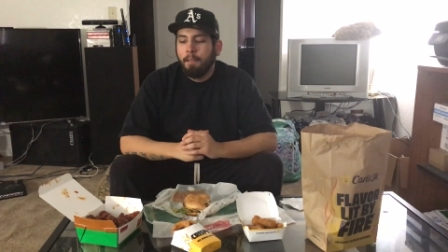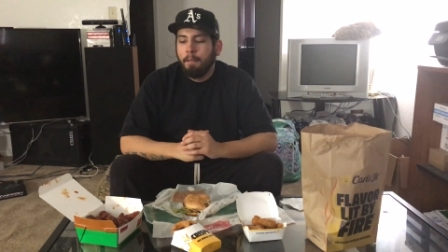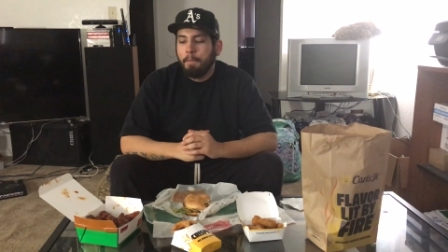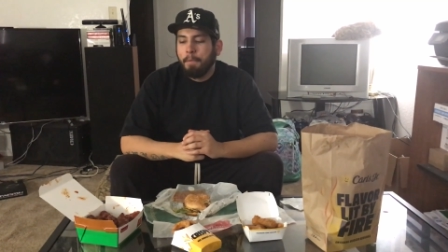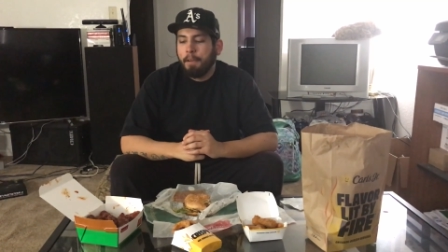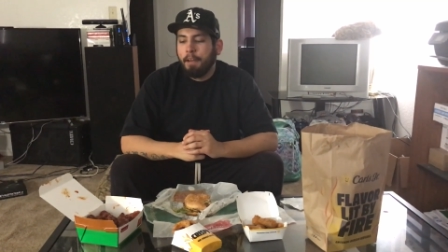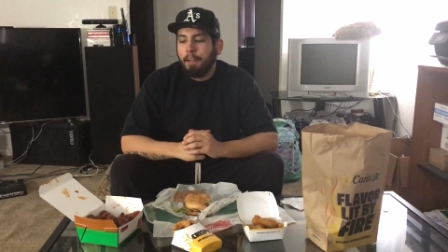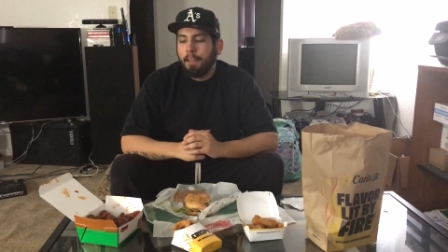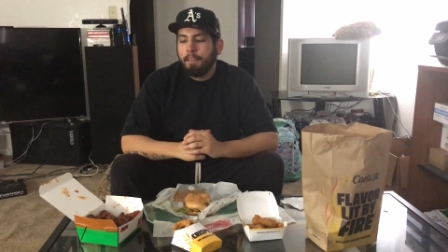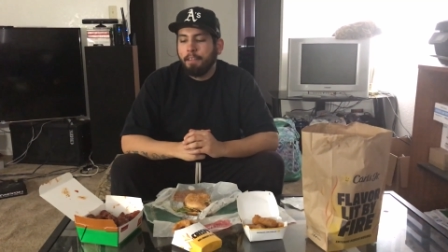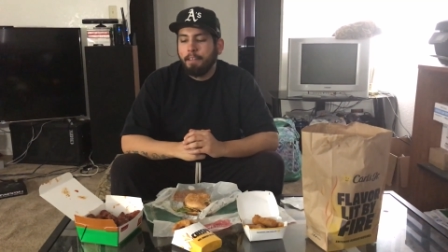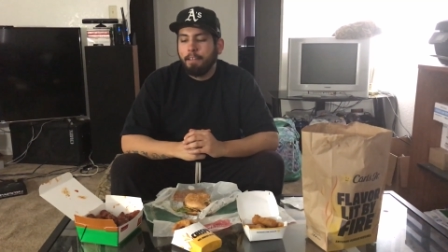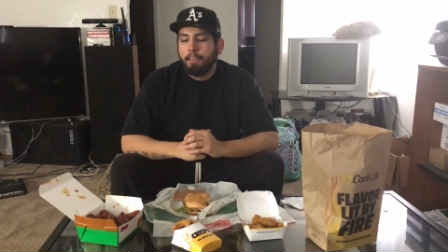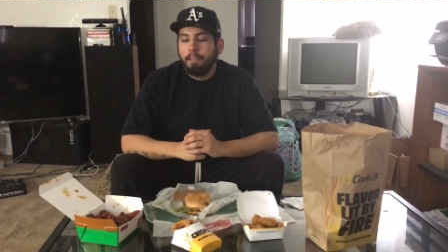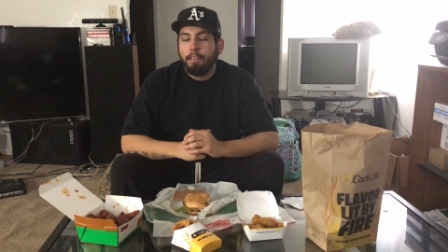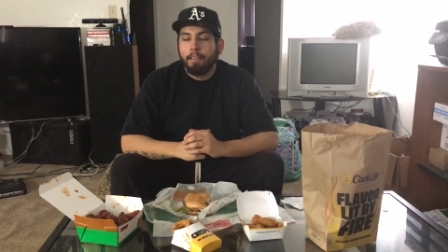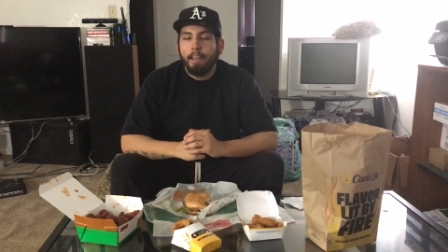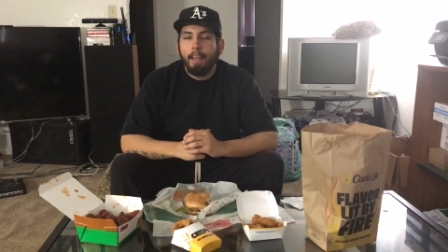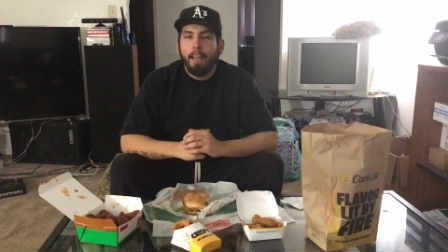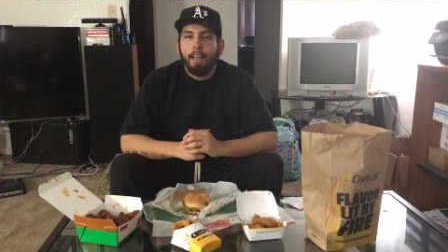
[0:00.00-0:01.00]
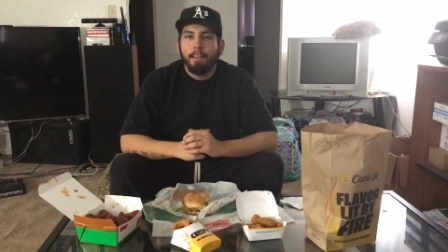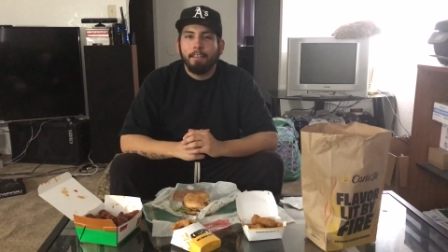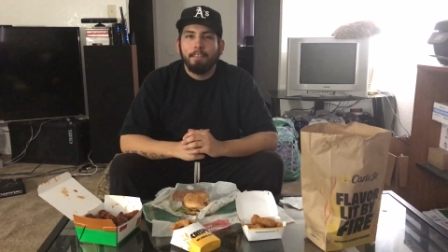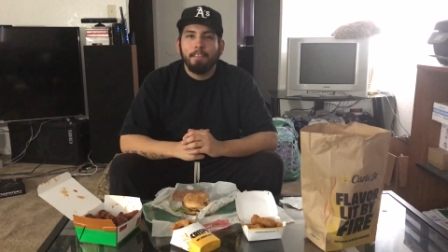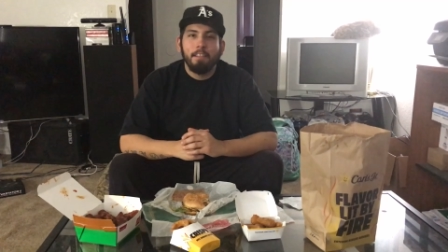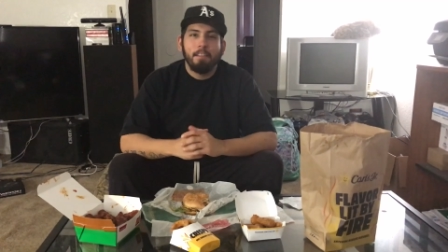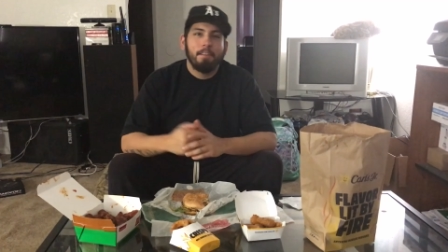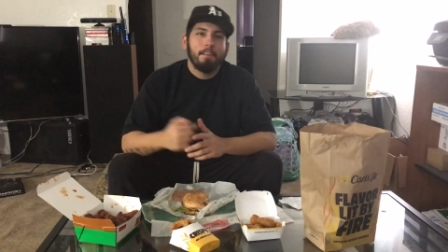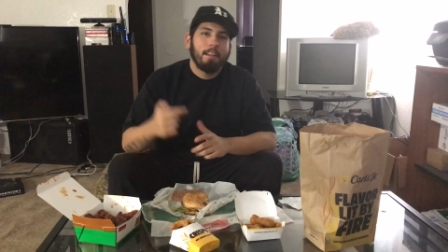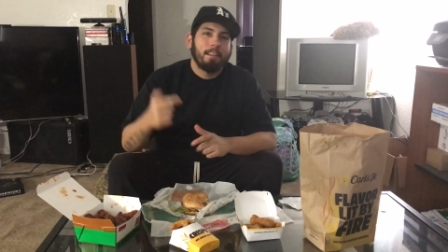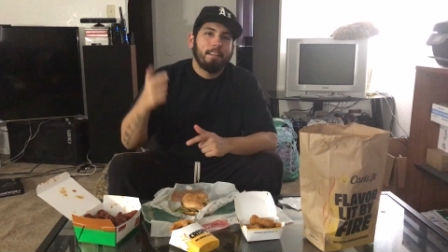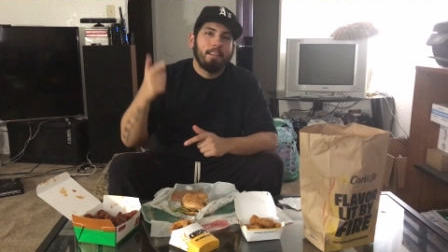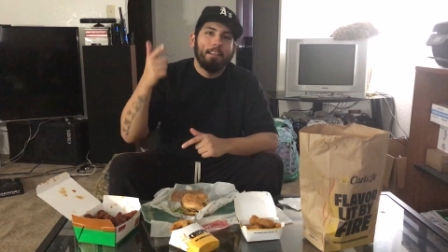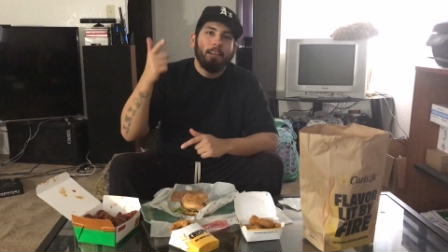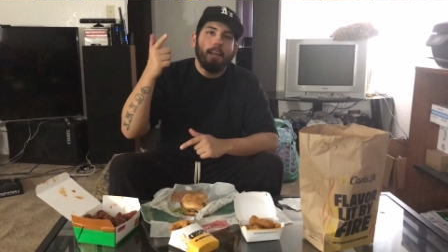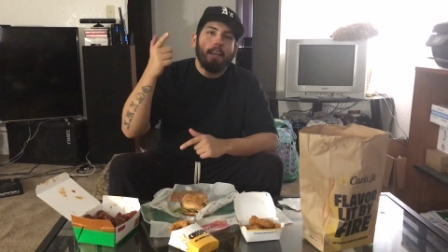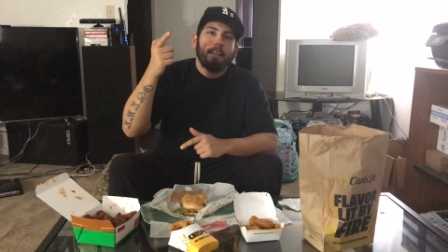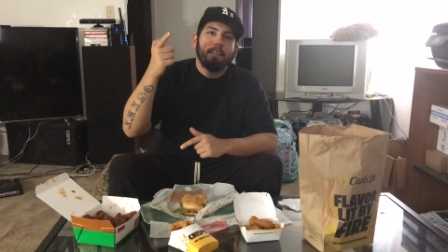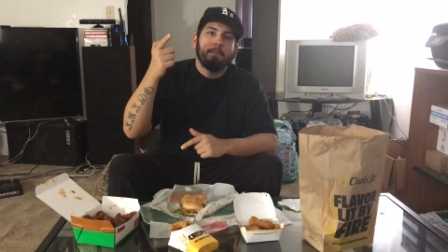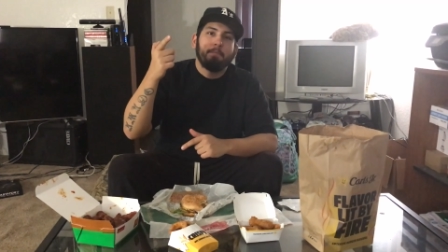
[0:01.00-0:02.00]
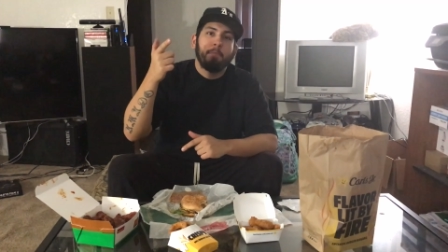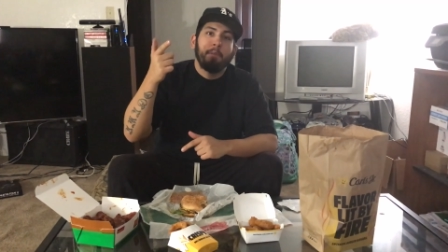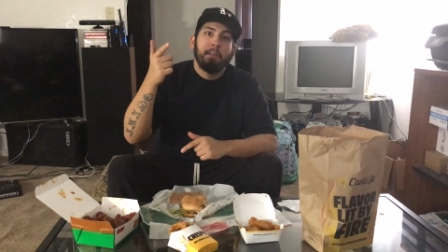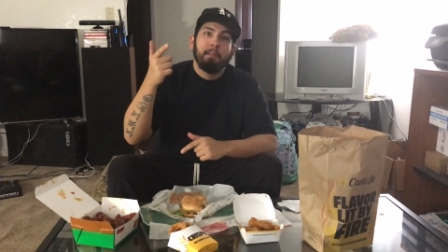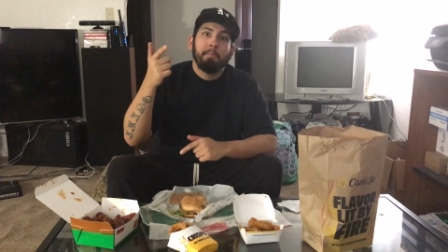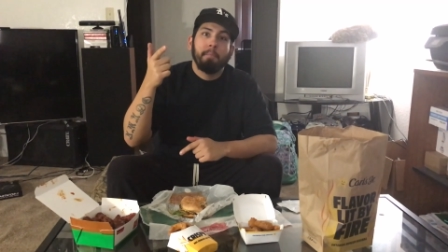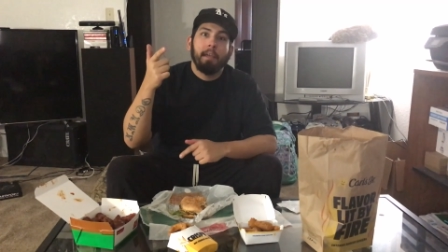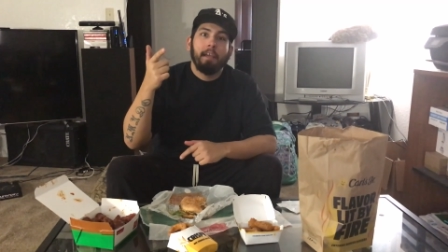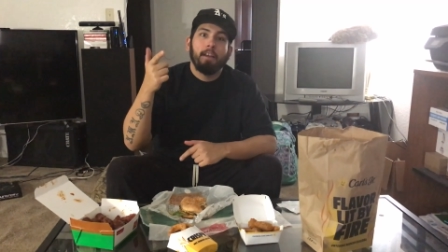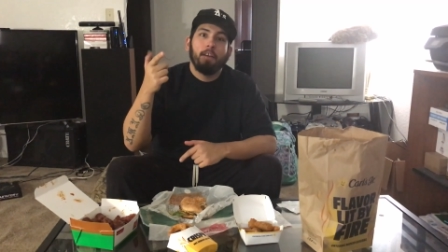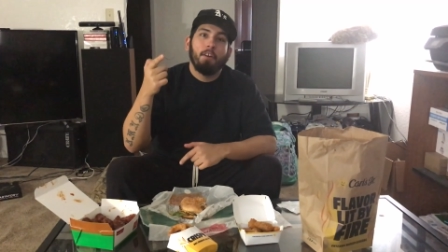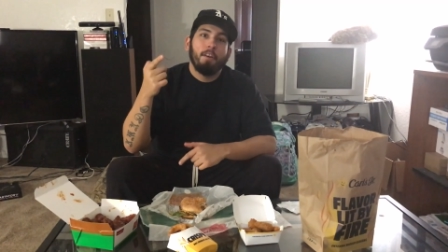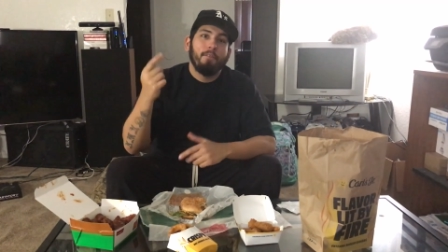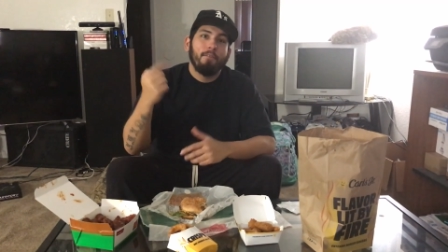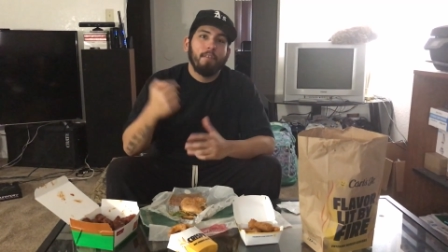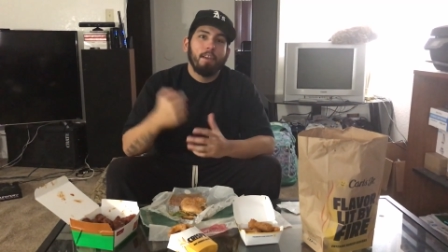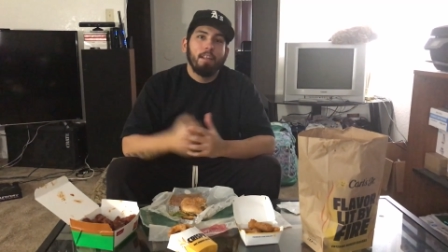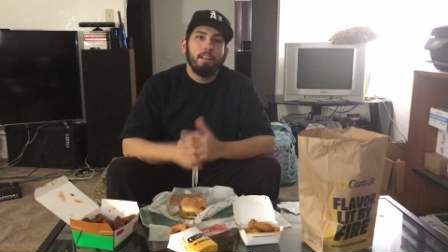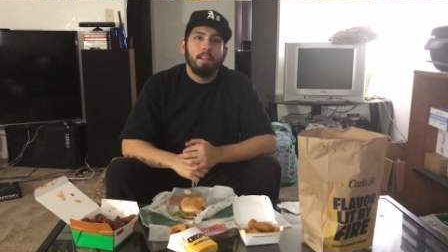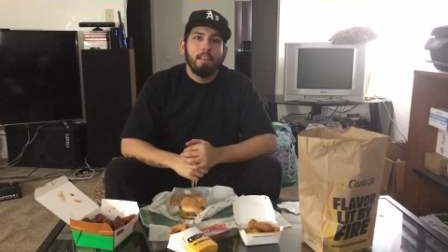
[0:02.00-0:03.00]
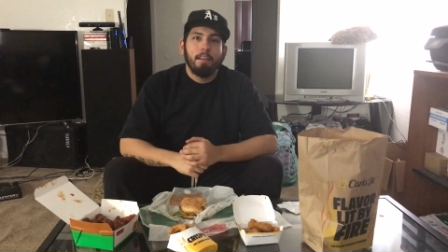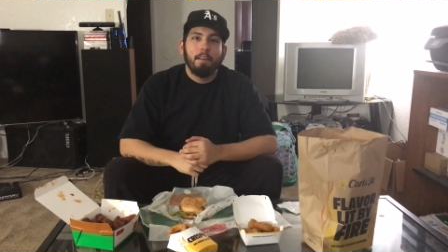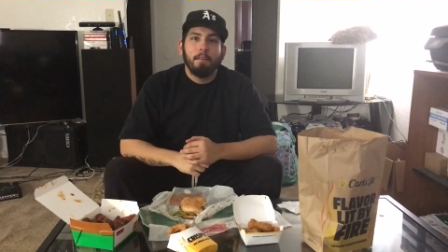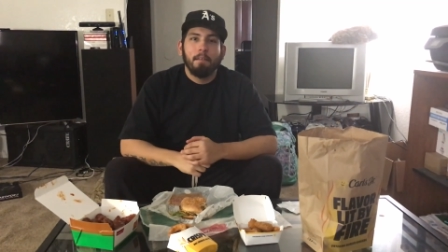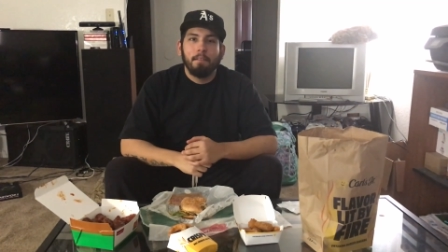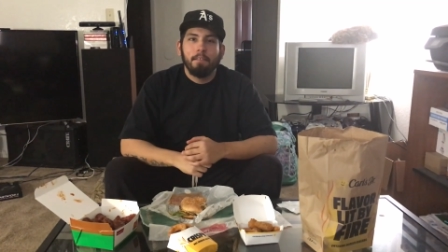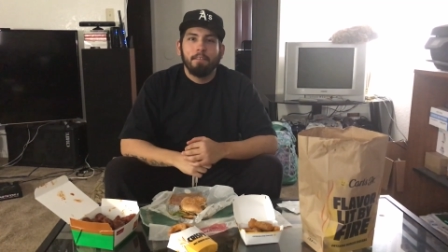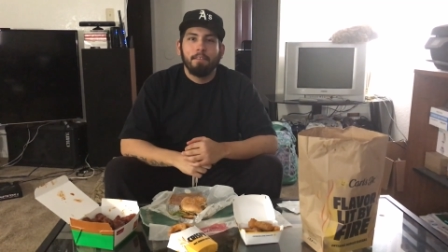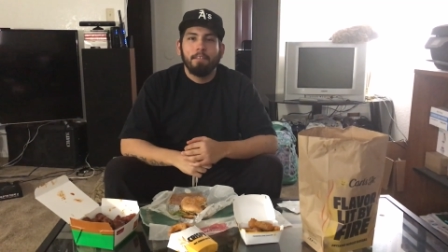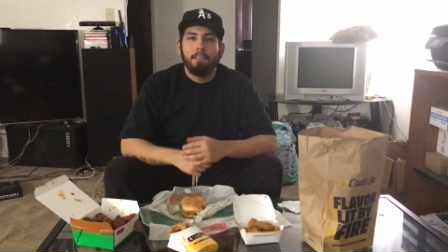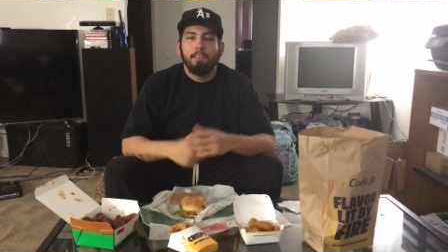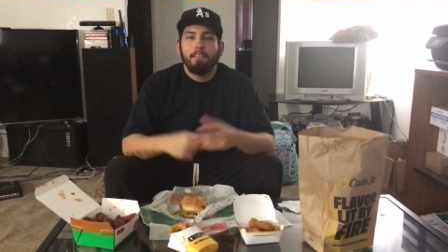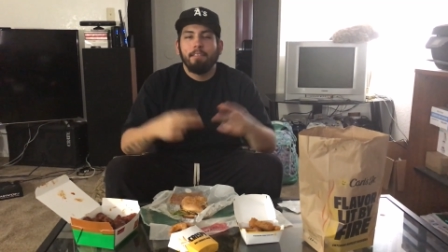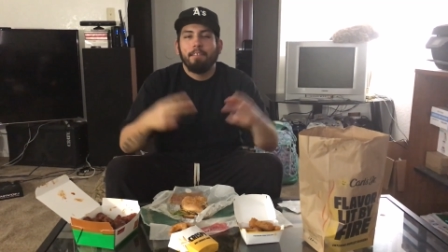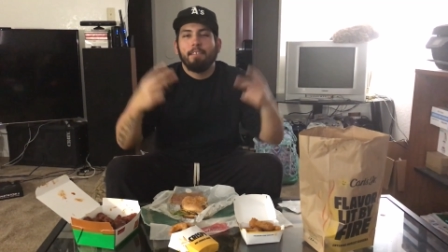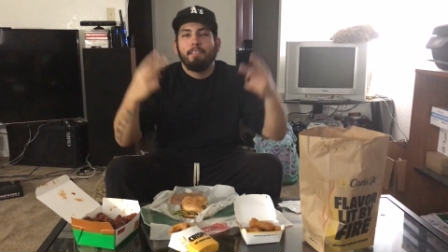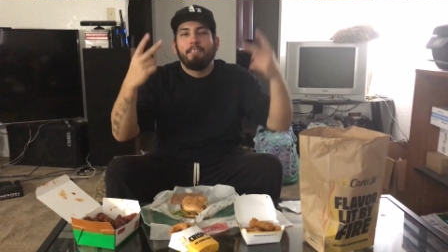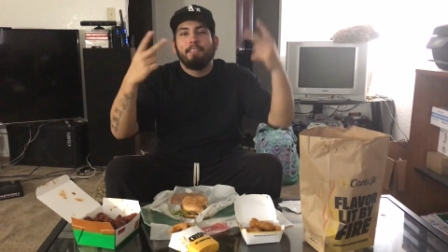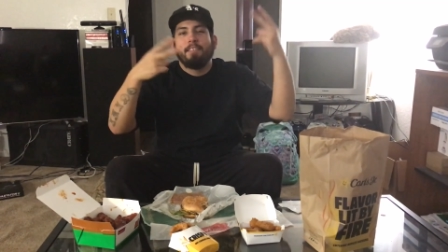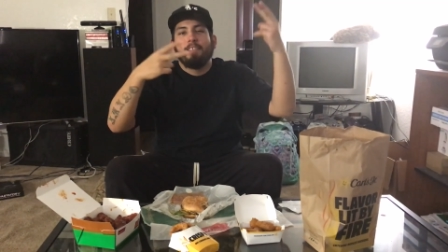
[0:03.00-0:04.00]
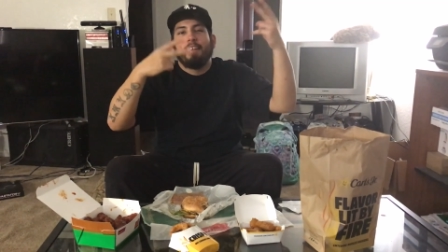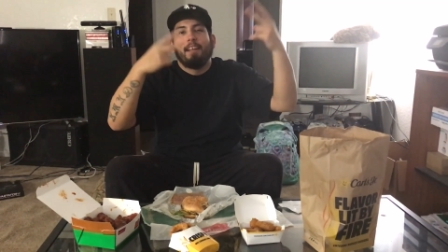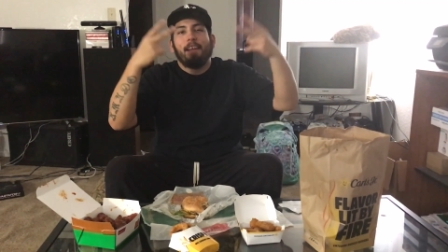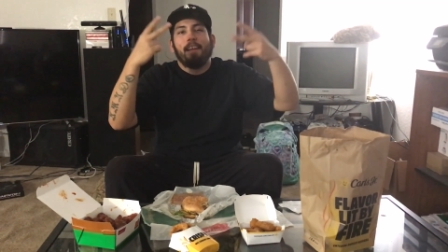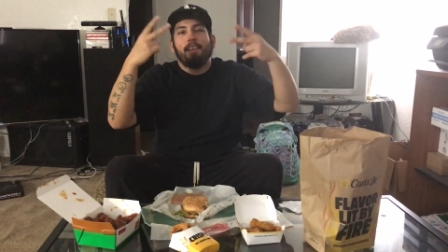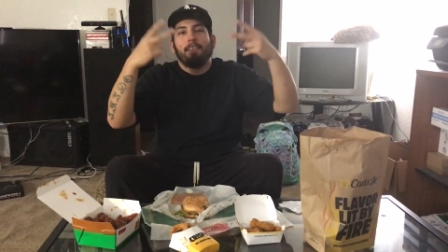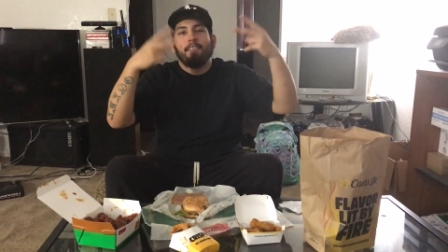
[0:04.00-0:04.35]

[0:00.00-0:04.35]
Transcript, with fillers: But other than that, see you at the next mukbang or video. Deuces, you